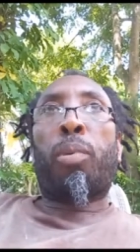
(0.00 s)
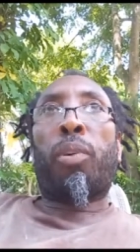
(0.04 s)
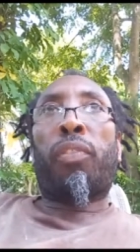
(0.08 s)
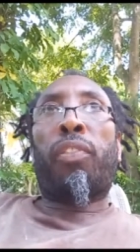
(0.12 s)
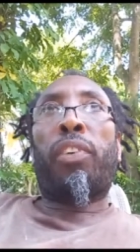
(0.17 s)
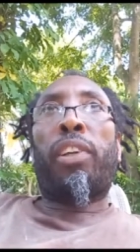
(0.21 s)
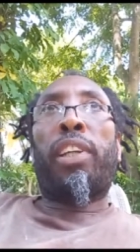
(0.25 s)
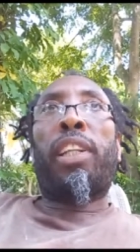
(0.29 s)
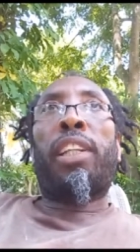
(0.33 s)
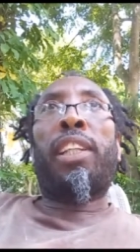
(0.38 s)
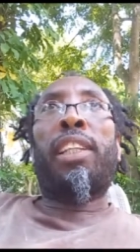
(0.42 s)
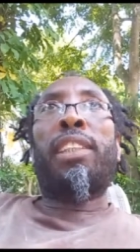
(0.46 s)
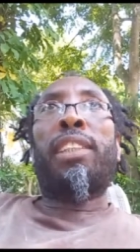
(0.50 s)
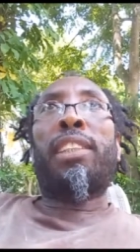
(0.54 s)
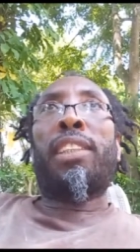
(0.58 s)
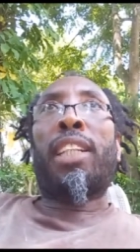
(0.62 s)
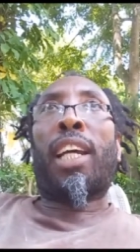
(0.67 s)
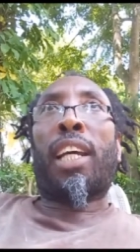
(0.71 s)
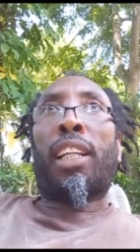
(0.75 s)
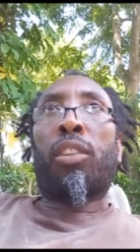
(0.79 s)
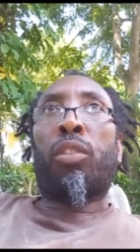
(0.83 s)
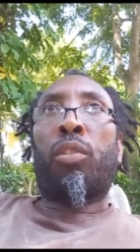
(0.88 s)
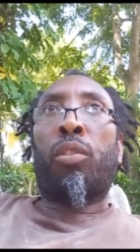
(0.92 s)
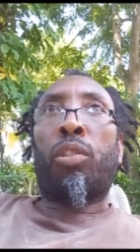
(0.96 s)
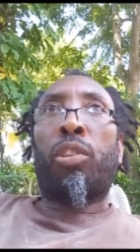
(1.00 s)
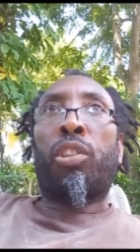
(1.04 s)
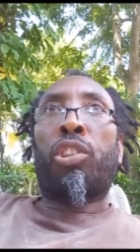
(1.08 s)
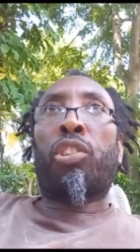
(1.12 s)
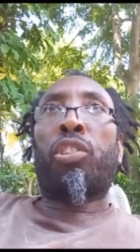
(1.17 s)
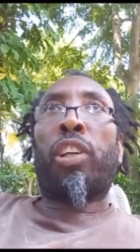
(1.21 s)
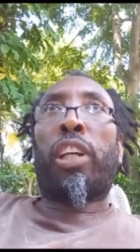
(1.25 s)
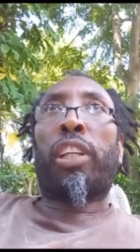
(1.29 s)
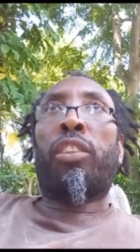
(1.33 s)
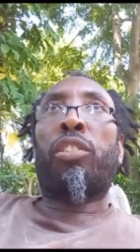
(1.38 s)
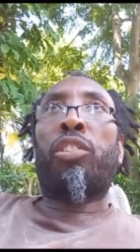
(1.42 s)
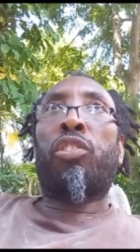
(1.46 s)
your feeling is not good, you
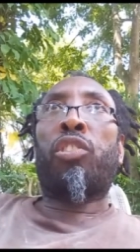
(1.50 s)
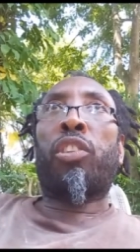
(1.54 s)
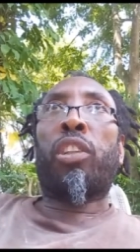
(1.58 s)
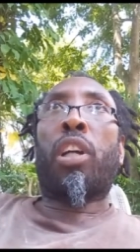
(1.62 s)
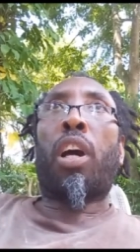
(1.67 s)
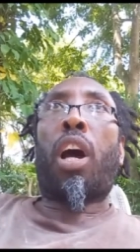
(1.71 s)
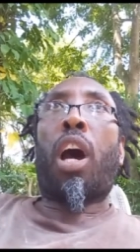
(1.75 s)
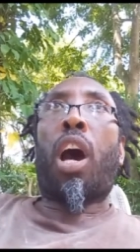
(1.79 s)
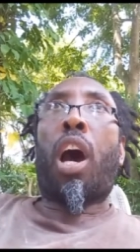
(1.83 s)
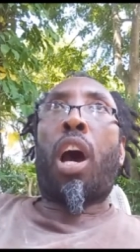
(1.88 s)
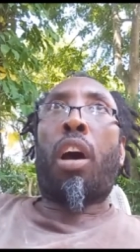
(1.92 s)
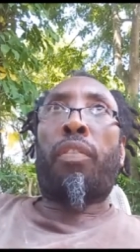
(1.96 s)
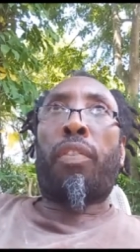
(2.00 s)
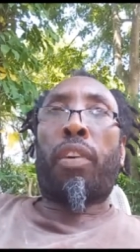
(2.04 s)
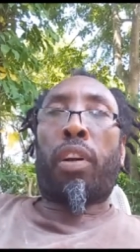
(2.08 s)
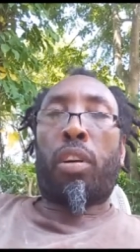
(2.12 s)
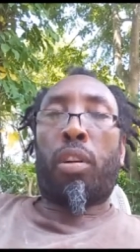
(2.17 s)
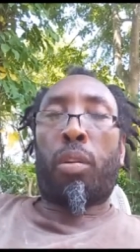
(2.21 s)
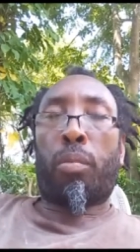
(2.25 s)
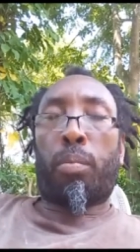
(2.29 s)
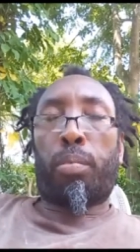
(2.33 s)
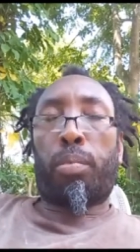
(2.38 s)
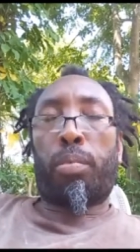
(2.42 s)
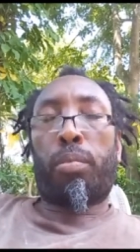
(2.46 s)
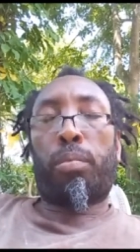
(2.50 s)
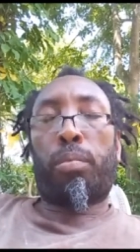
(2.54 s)
try to drink half a cup.